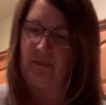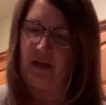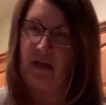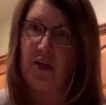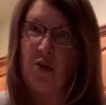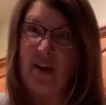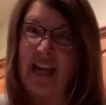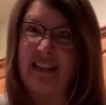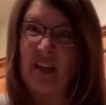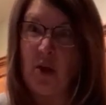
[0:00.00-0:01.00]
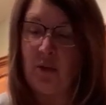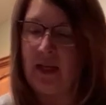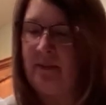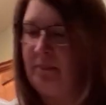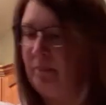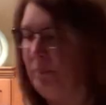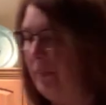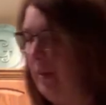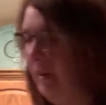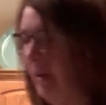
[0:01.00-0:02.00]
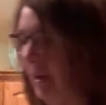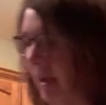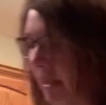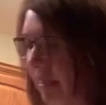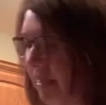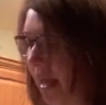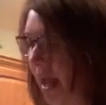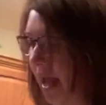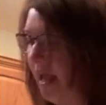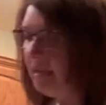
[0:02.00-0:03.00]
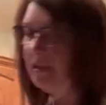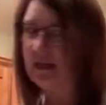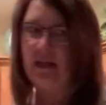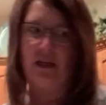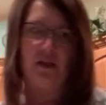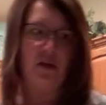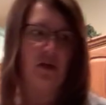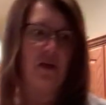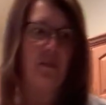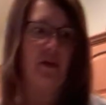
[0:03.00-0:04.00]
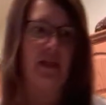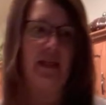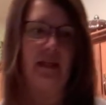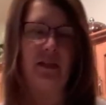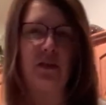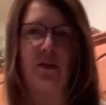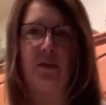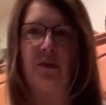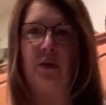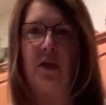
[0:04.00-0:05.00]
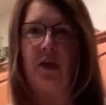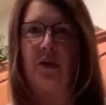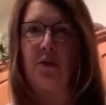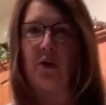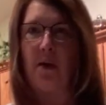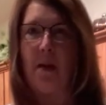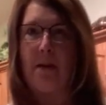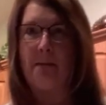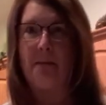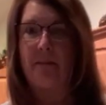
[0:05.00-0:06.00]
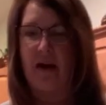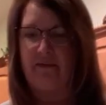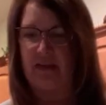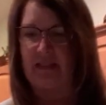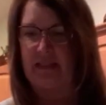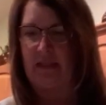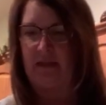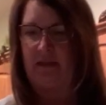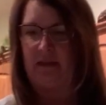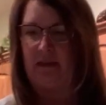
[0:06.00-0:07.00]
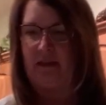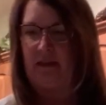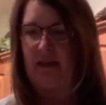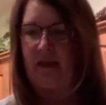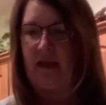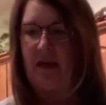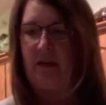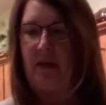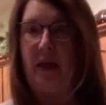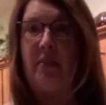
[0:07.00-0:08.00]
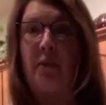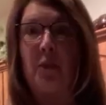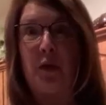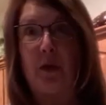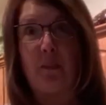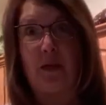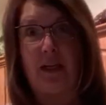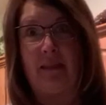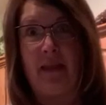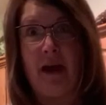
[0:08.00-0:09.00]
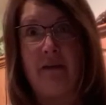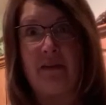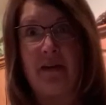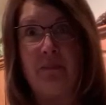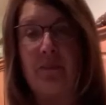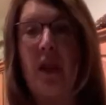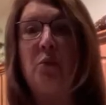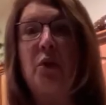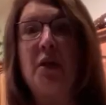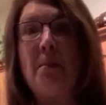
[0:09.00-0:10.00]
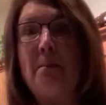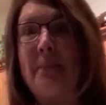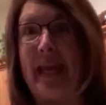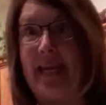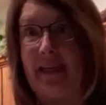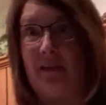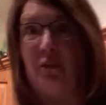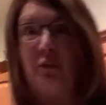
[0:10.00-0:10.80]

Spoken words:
There you go, nice and coated. Then, you're going to put it into your muffin tin. And then we're going to put it in the oven. And we're going to bake it for